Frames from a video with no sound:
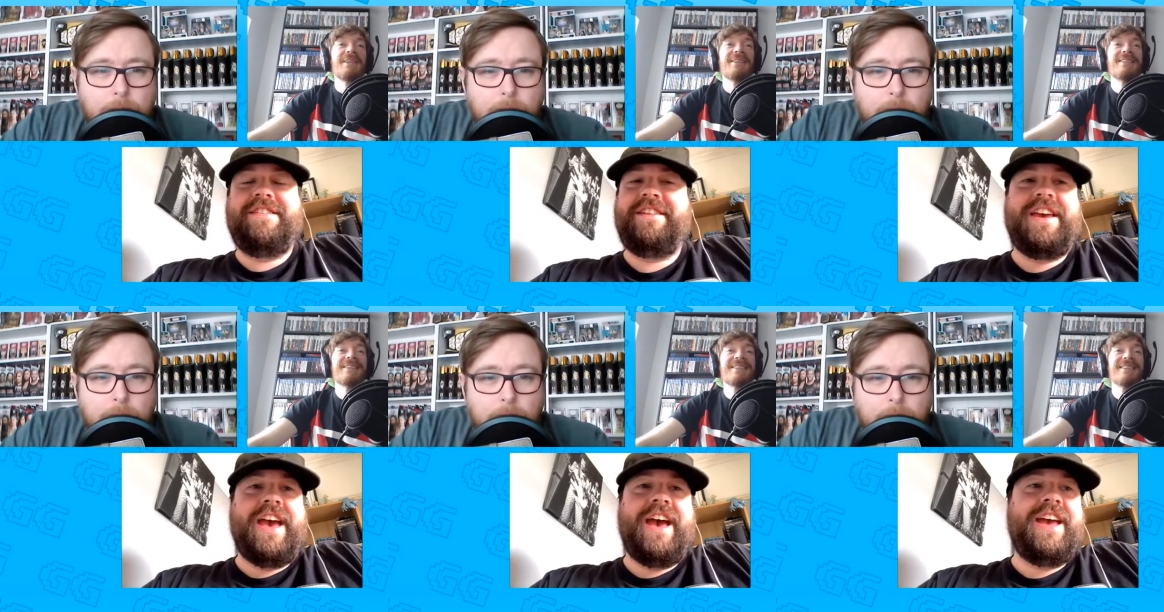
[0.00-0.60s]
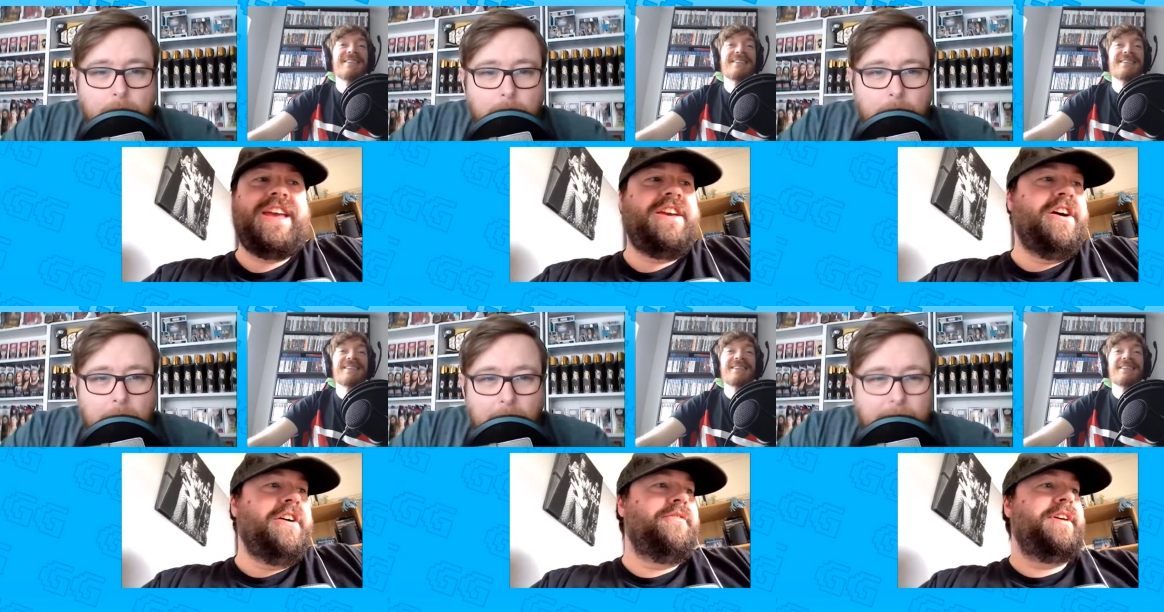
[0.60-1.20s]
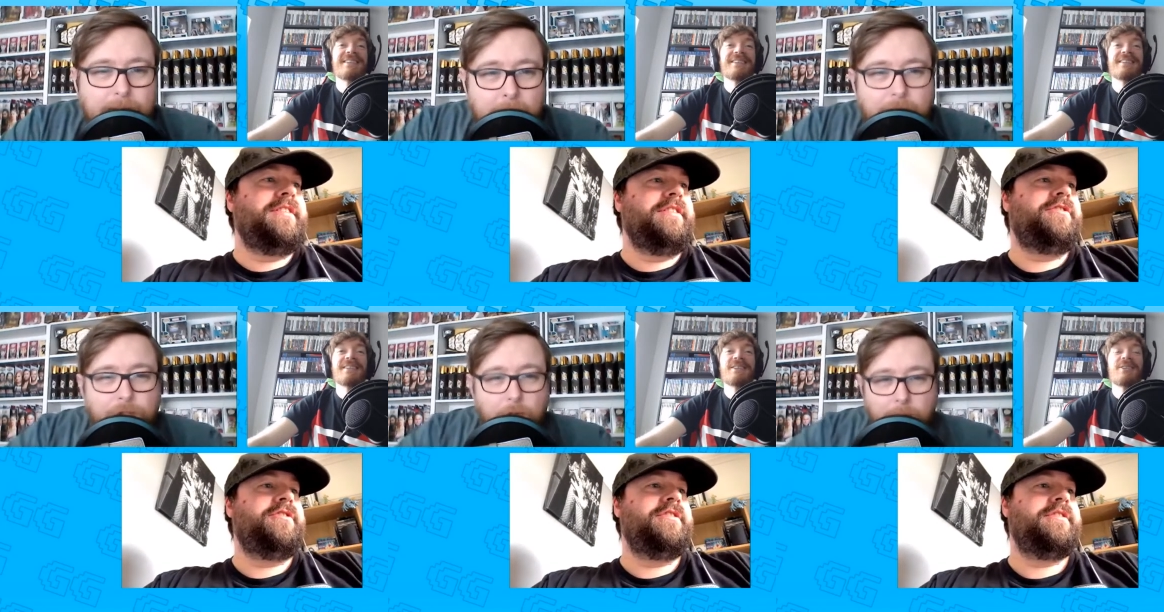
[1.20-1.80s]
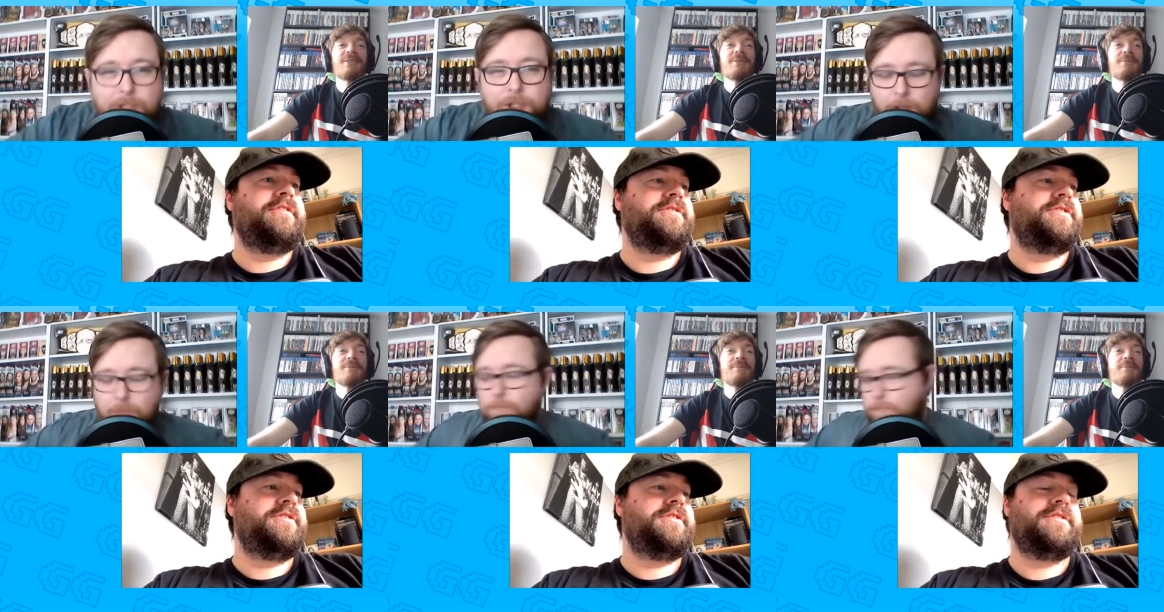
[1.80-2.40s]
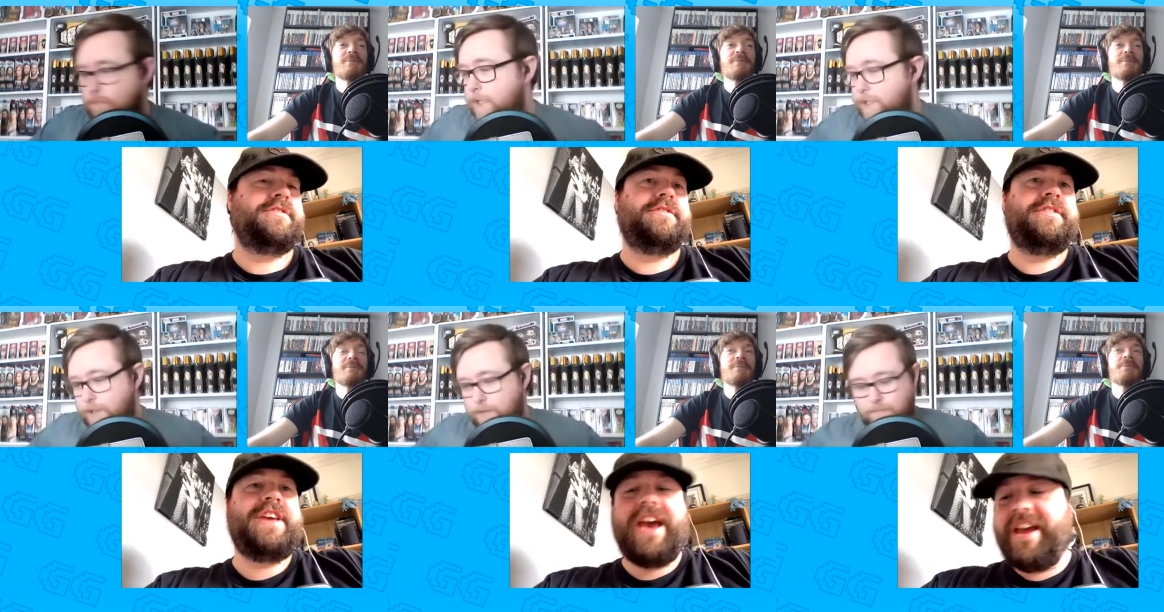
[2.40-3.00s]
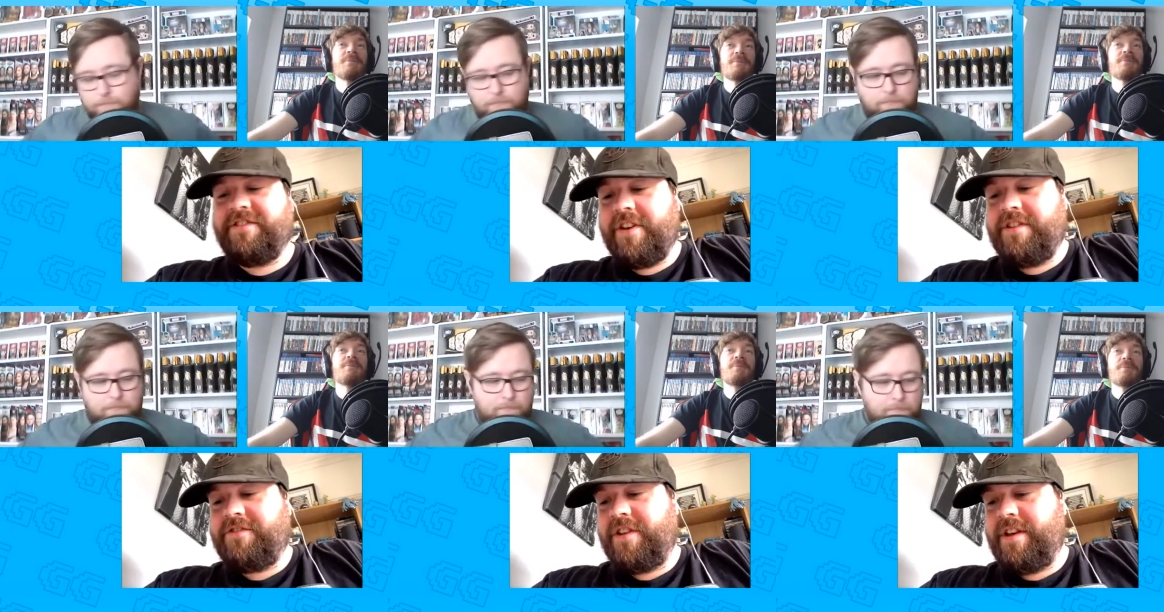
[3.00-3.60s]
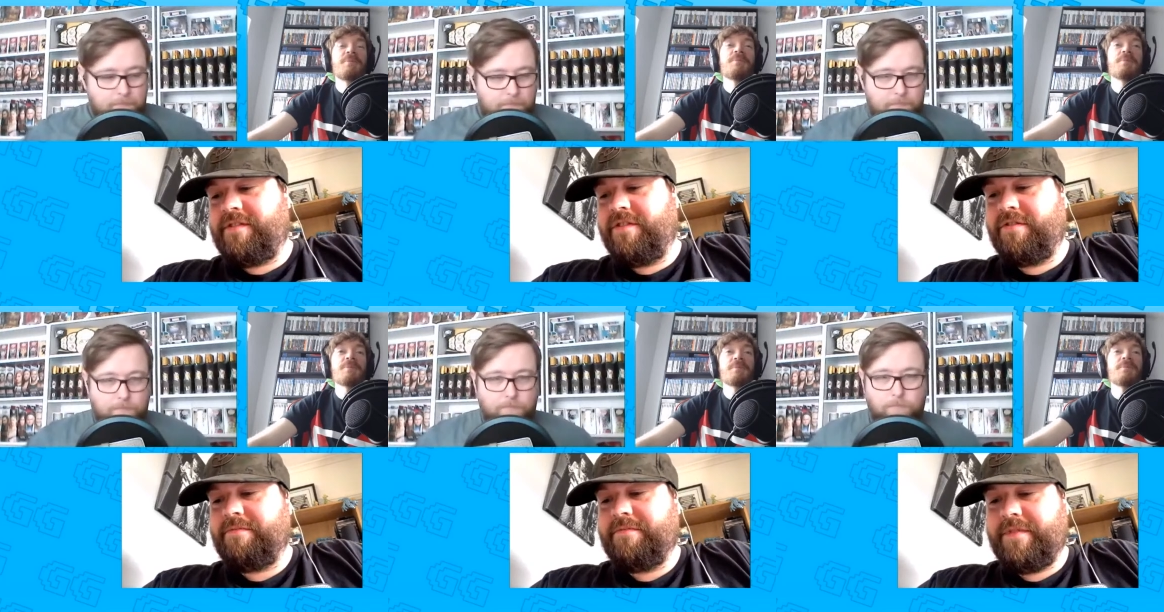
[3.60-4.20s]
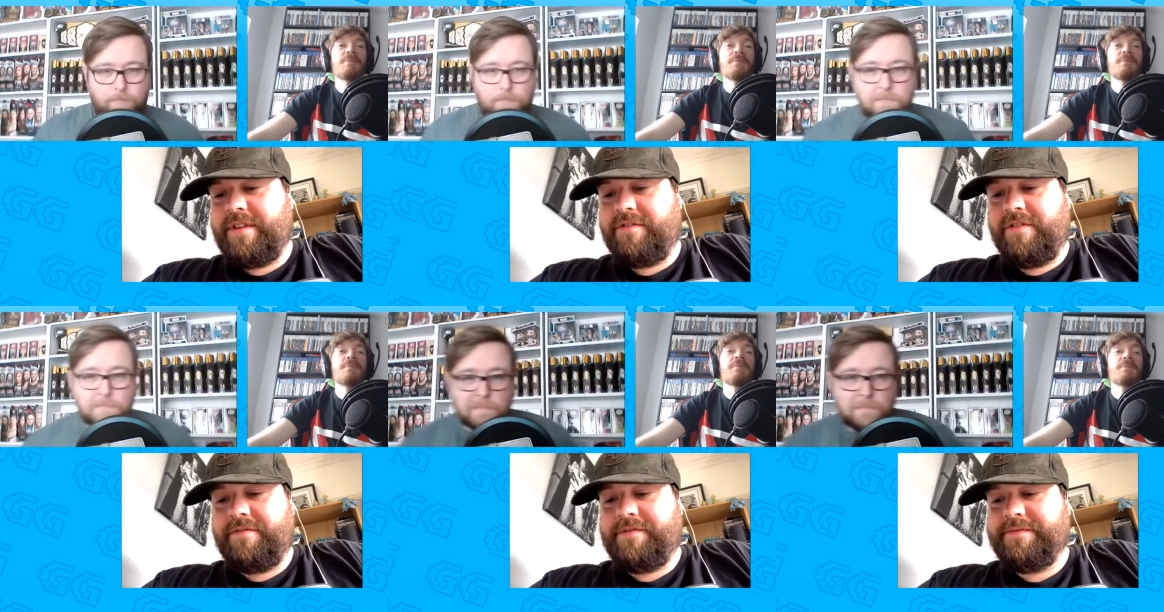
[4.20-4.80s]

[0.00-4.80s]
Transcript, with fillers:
Speaker 1: yeah, he can't. Ah, he's, he's, done. He's done. He's yeah, done. he's he's he's done. He's done.